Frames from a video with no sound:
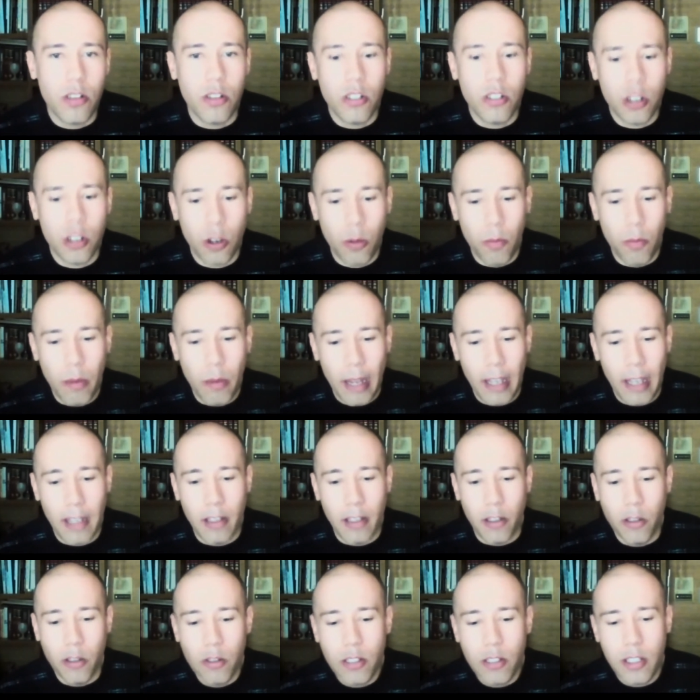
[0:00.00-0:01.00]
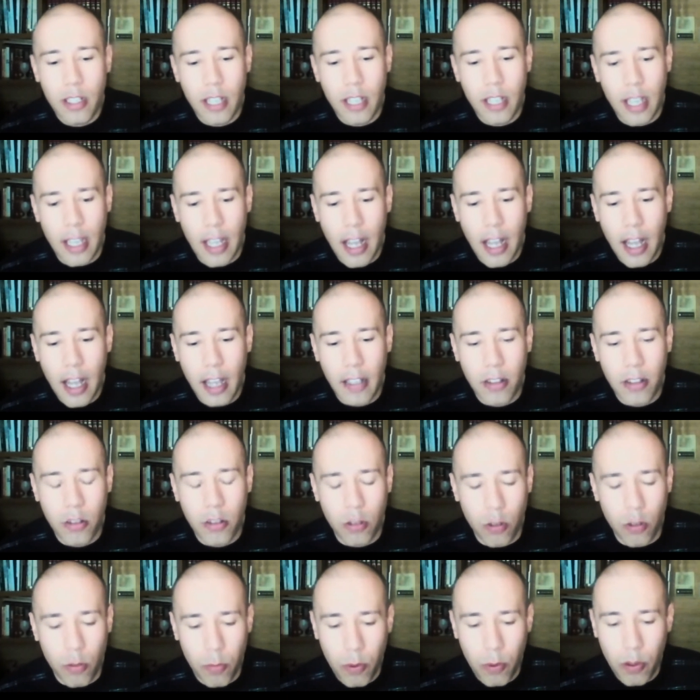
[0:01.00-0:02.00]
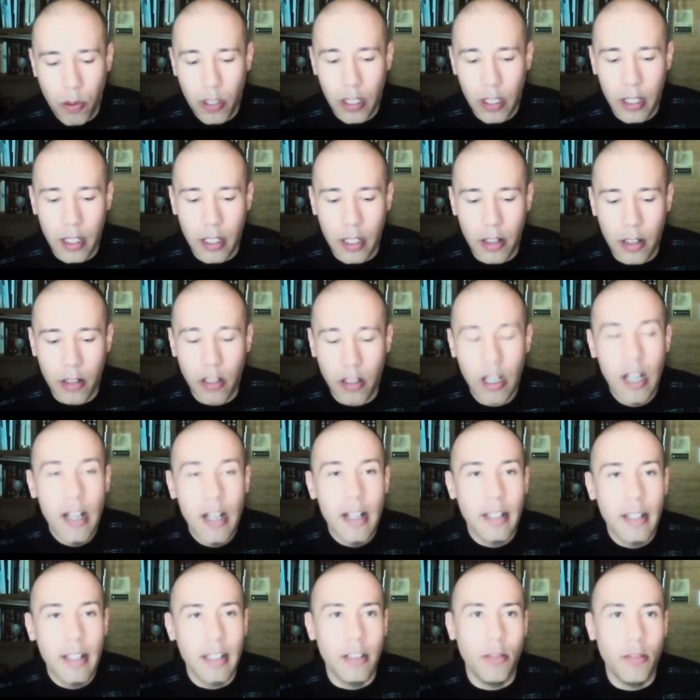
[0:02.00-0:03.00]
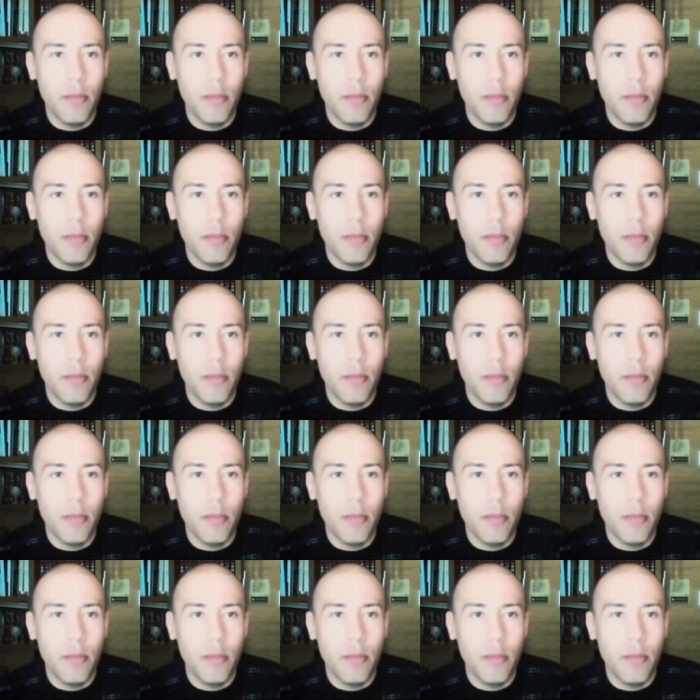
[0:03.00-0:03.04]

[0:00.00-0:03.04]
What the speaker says: So by using AI, to your point, Anil, they'll